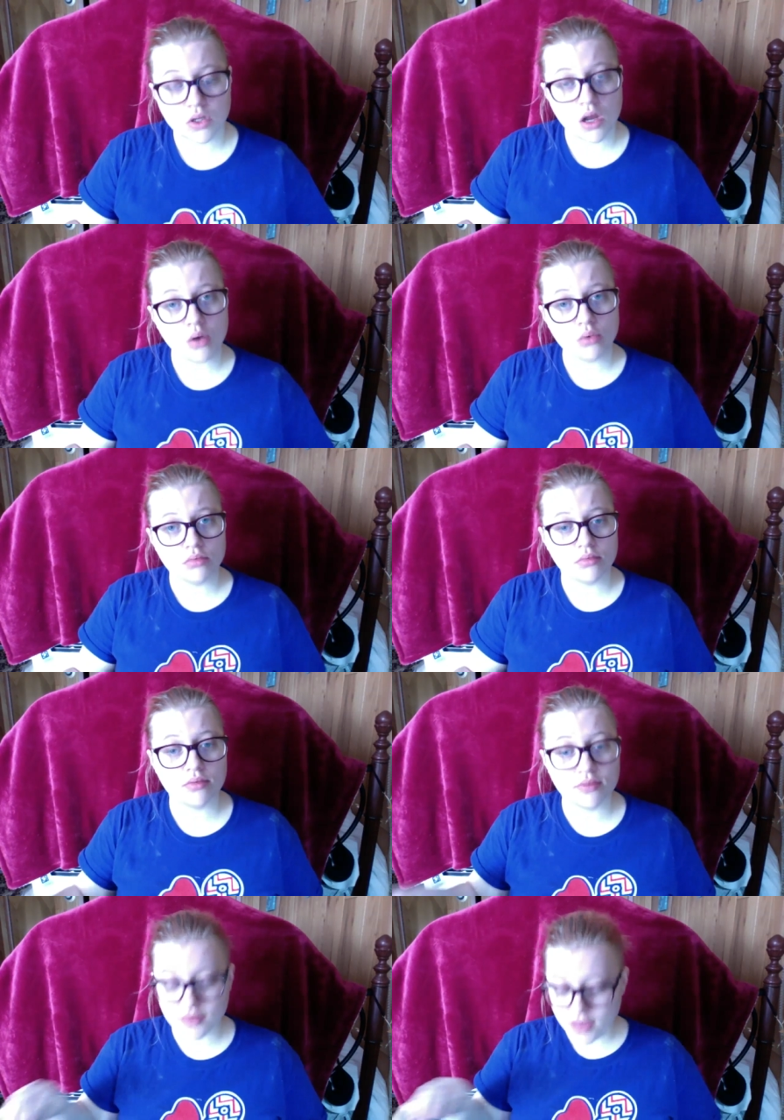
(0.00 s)
No.
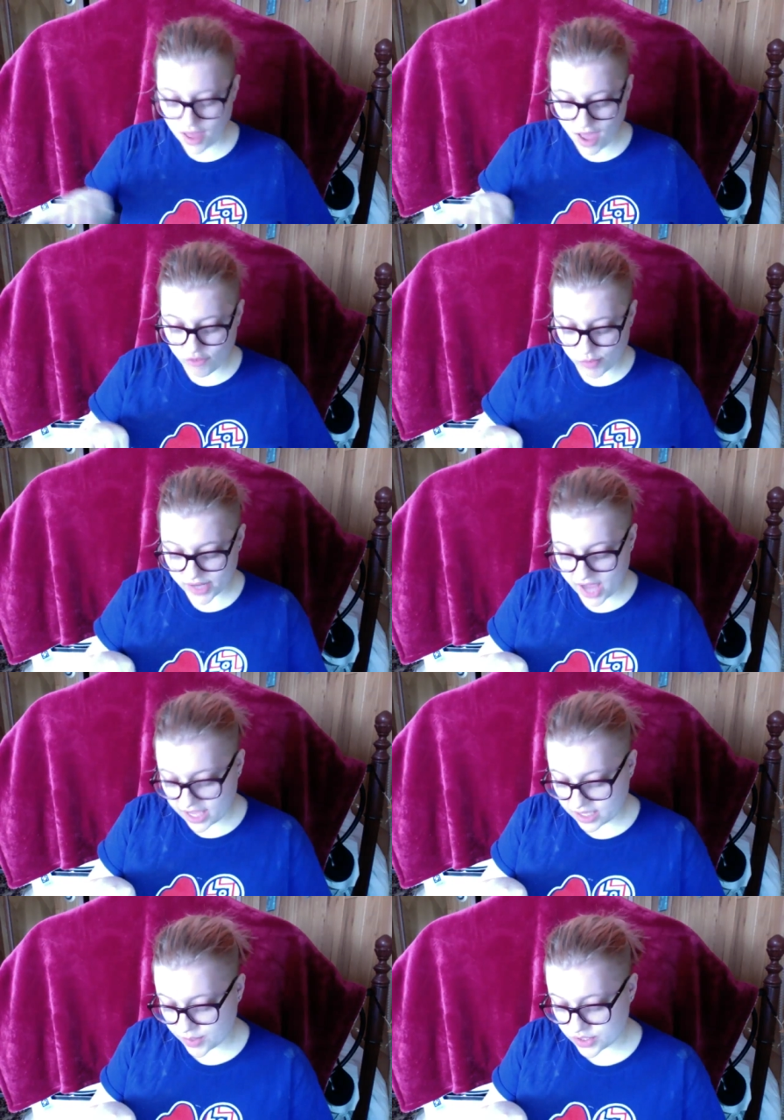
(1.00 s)
Everybody
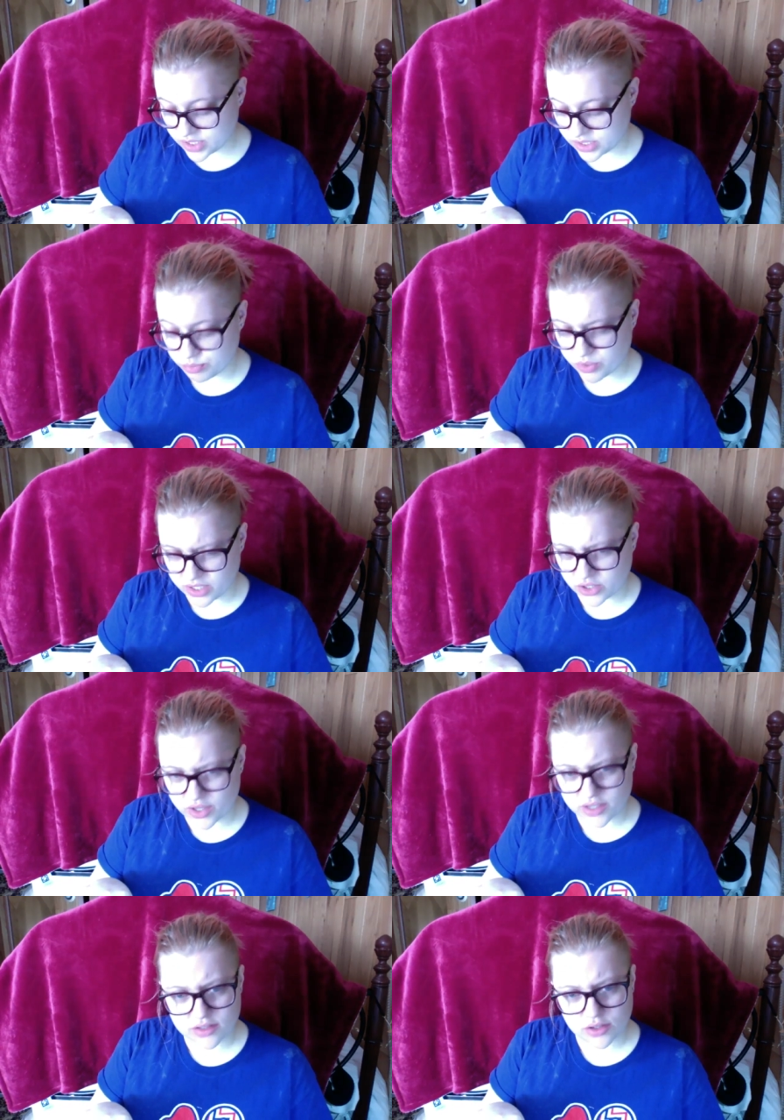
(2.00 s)
I commission is pretty
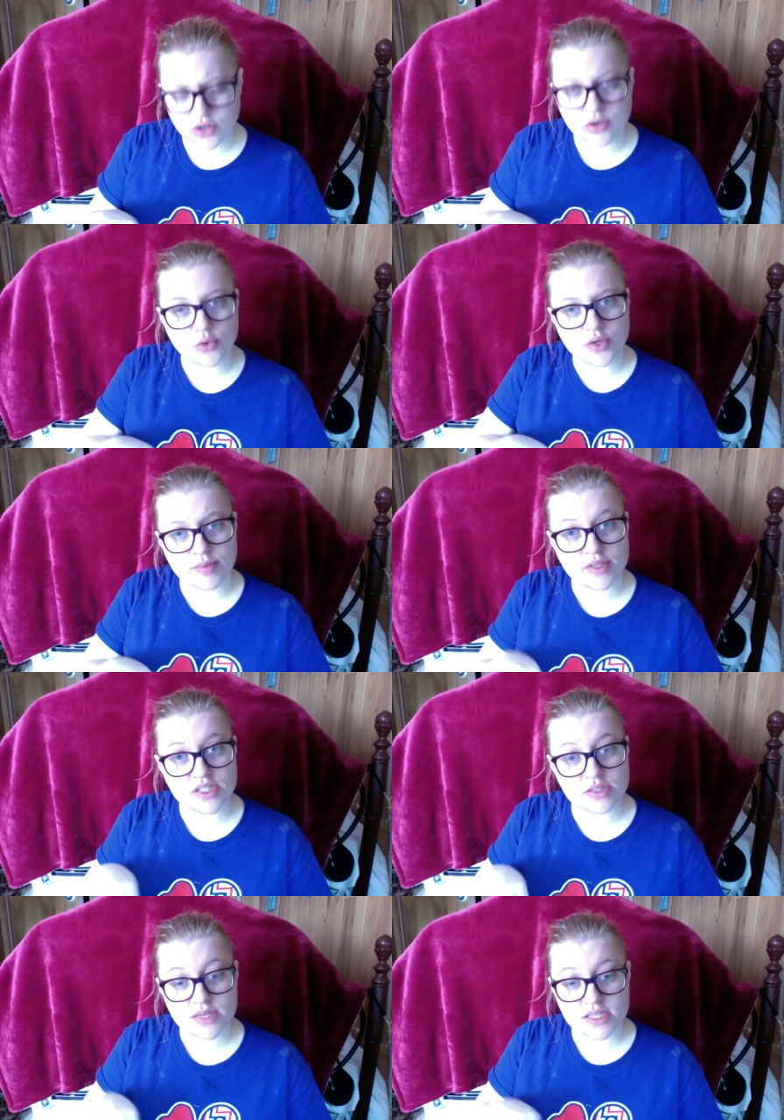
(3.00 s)
good, or who
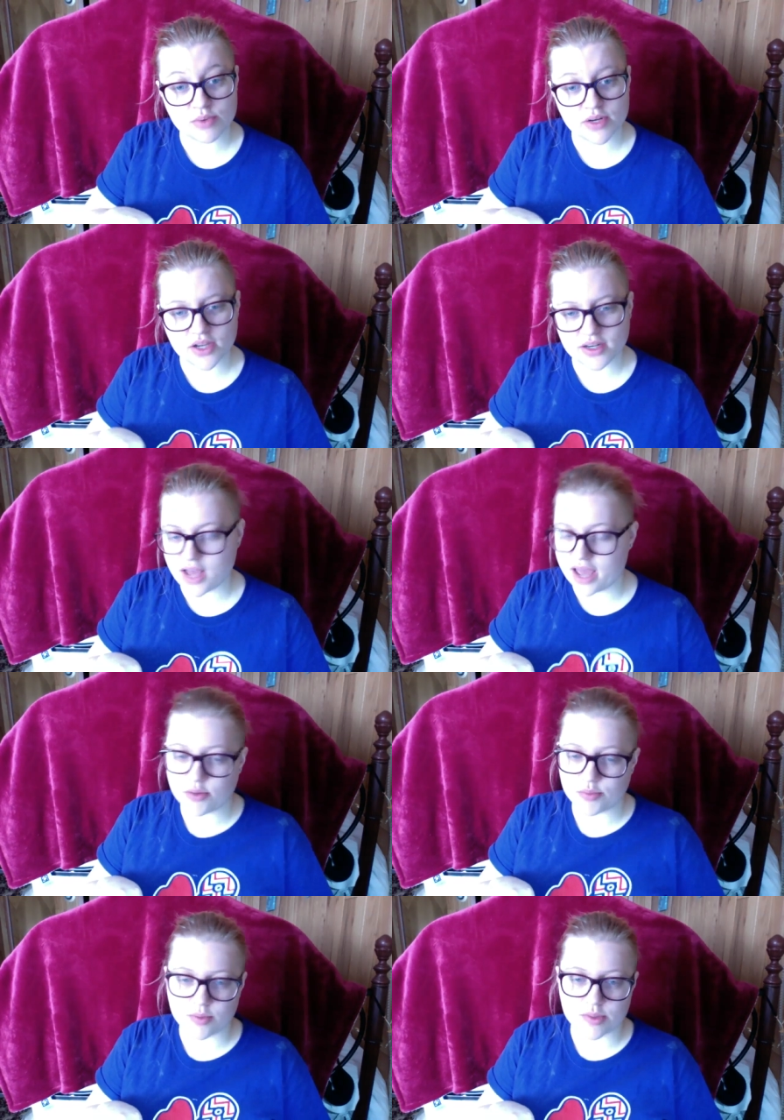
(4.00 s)
commissions me is pretty good. I
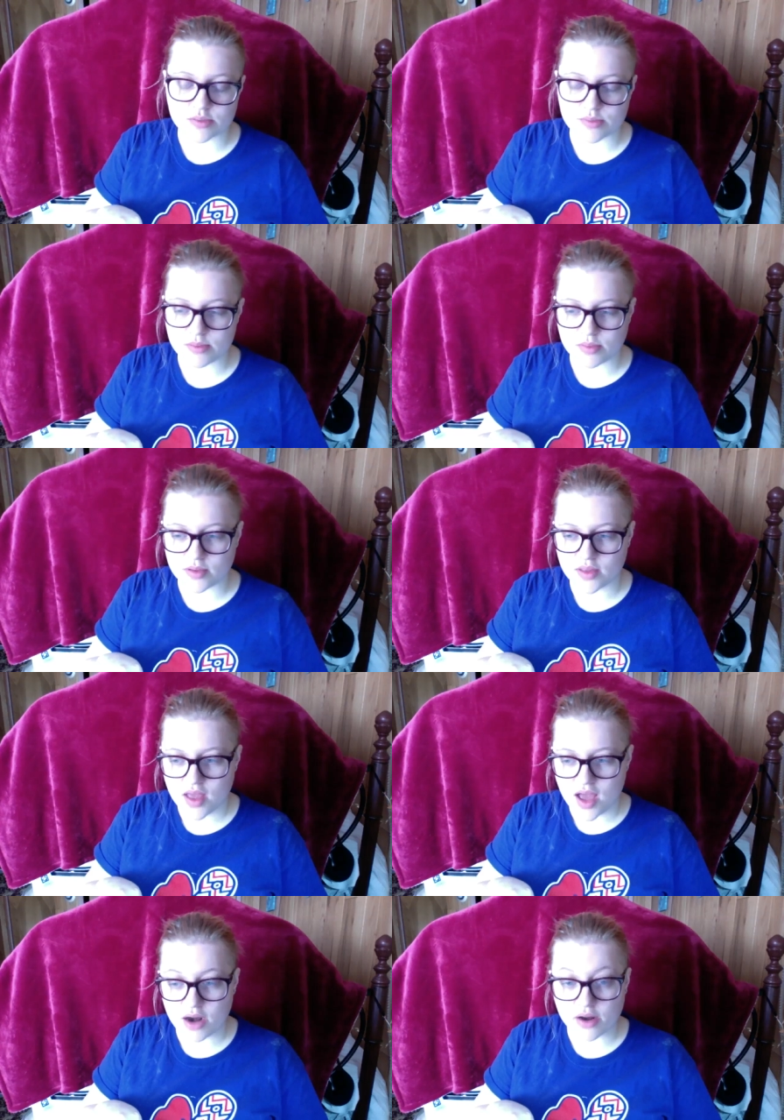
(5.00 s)
don't commission people.
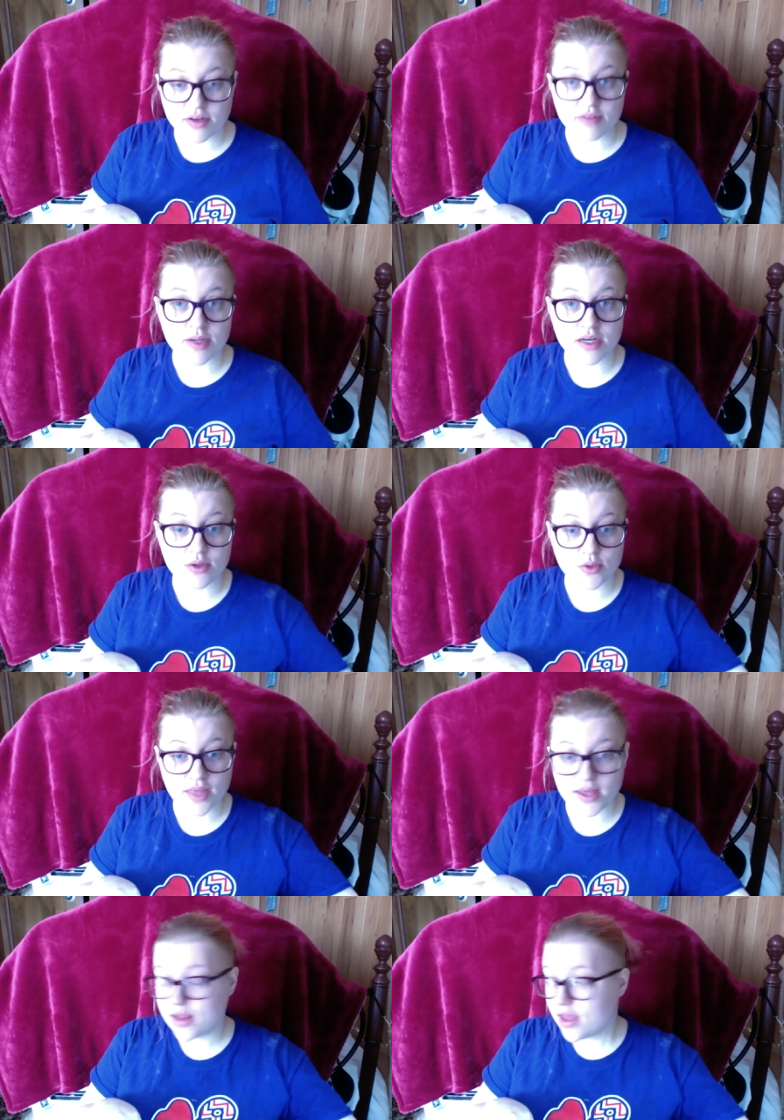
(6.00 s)
I don't have enough money to do
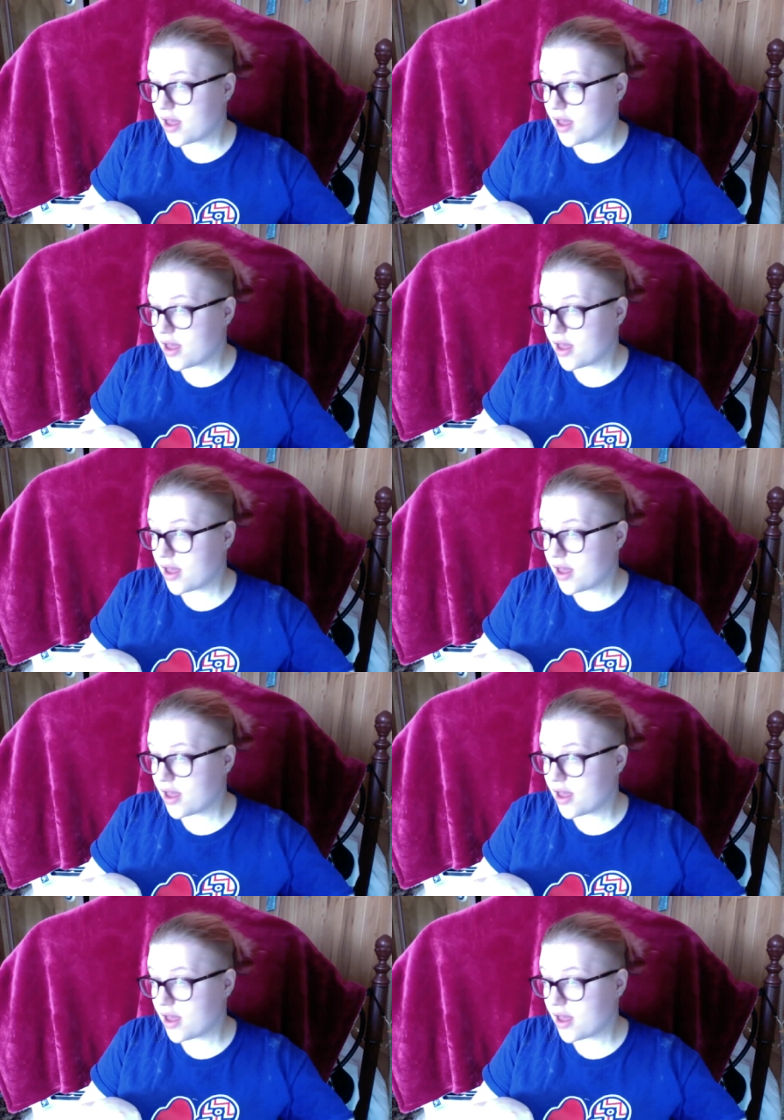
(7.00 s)
that.